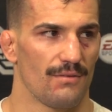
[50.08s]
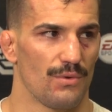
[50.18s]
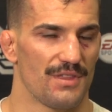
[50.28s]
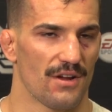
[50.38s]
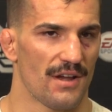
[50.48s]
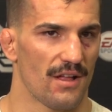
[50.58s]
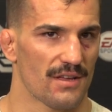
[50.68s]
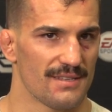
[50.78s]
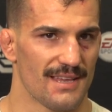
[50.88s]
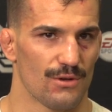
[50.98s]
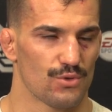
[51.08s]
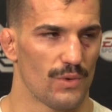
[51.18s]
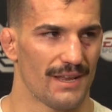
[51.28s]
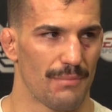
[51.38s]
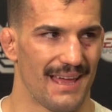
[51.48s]
With Darren Elkins, I was
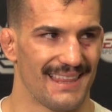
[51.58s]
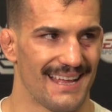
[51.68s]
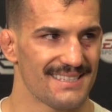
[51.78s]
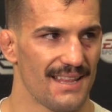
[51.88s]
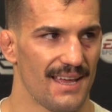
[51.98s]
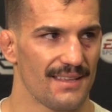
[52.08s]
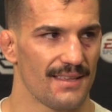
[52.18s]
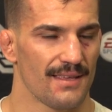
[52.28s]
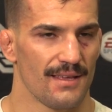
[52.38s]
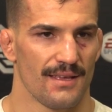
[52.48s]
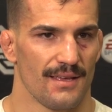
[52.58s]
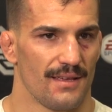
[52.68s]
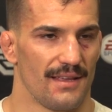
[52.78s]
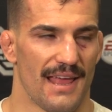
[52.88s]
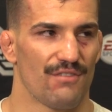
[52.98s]
winning by a landslide
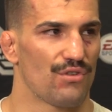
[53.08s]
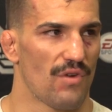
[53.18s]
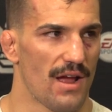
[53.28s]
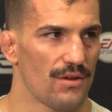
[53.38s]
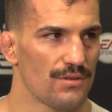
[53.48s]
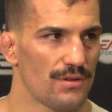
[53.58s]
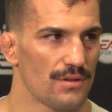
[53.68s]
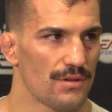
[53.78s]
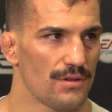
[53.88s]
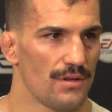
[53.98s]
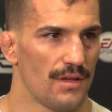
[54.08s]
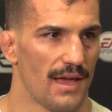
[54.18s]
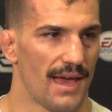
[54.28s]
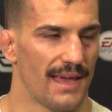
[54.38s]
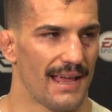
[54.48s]
in every round,
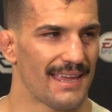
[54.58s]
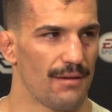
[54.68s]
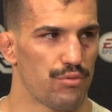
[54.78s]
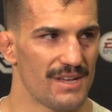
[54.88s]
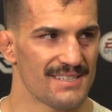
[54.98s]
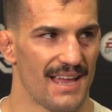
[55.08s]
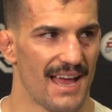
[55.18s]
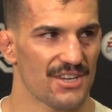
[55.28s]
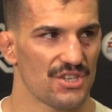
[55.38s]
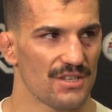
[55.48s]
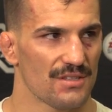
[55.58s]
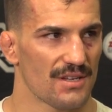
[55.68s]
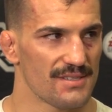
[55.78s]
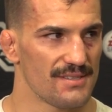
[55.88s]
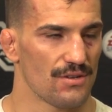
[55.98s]
and I kept pressing the action
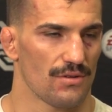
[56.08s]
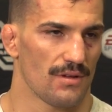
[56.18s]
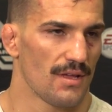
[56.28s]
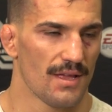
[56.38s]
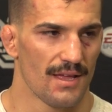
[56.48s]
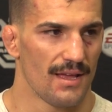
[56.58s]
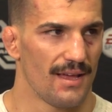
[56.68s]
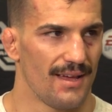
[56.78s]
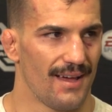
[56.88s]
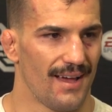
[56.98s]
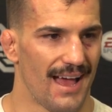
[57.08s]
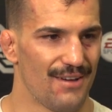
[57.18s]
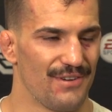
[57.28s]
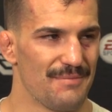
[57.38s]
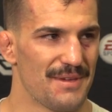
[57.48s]
because, you know, I
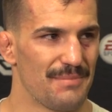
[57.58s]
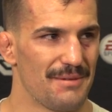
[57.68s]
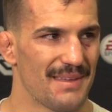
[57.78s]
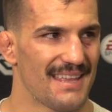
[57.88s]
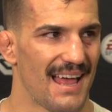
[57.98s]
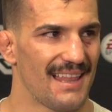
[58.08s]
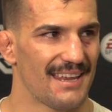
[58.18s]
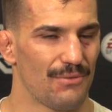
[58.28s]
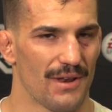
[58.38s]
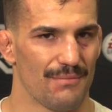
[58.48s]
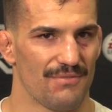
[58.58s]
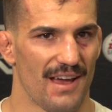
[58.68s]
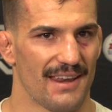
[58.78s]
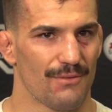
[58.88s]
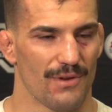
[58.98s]
have a me mentality when I'm
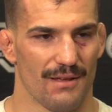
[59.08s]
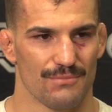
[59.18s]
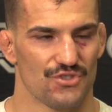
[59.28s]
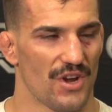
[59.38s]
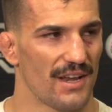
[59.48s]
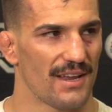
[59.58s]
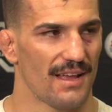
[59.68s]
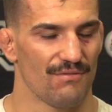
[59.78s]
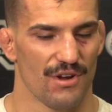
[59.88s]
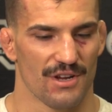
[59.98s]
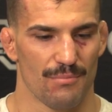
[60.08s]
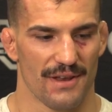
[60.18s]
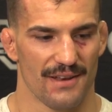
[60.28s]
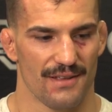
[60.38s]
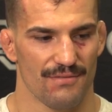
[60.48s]
fighting, when I'm training. I'm very
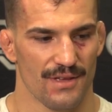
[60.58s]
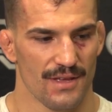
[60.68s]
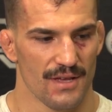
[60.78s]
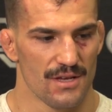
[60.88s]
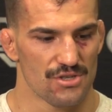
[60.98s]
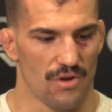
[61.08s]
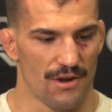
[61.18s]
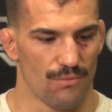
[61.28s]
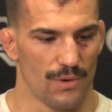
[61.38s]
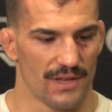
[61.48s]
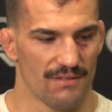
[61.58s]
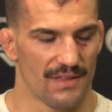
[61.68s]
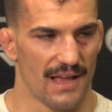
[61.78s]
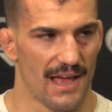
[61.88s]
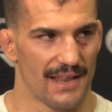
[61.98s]
competitive, so I don't want to give
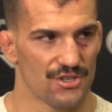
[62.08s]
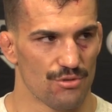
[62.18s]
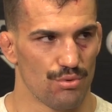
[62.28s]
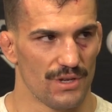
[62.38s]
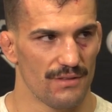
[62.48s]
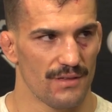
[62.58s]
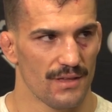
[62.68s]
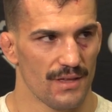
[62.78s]
the guy an inch to breathe.